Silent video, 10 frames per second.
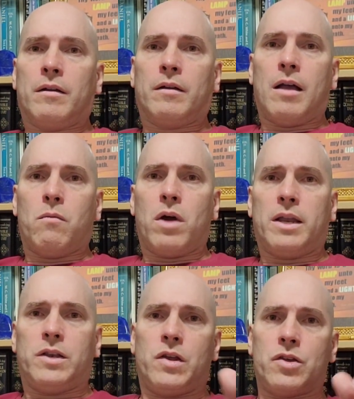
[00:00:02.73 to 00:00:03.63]
I
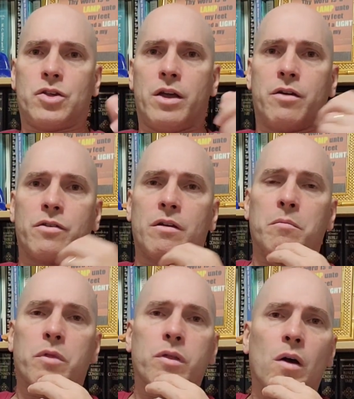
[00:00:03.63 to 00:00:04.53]
wanted to share
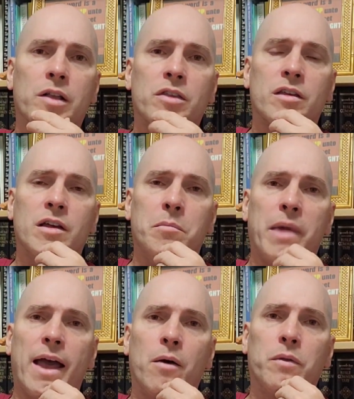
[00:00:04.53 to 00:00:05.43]
some thoughts
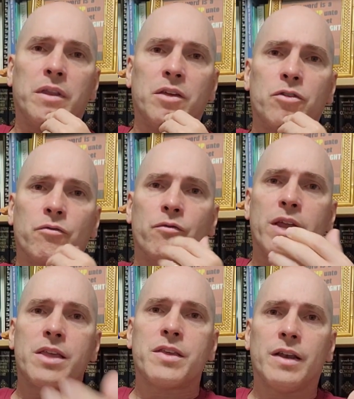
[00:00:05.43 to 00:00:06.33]
about this
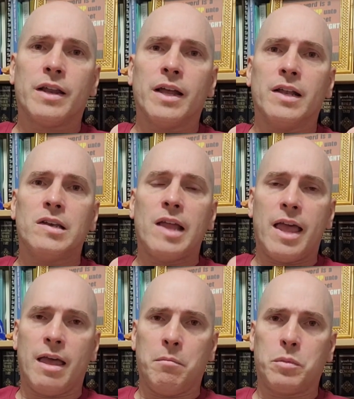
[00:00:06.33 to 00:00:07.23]
recent
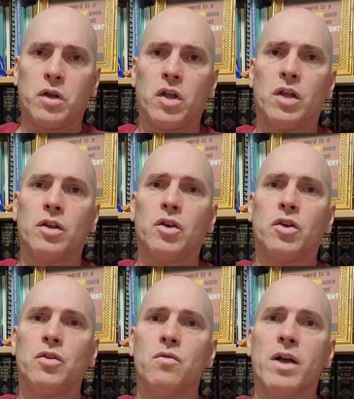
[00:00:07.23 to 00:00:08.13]
attempt to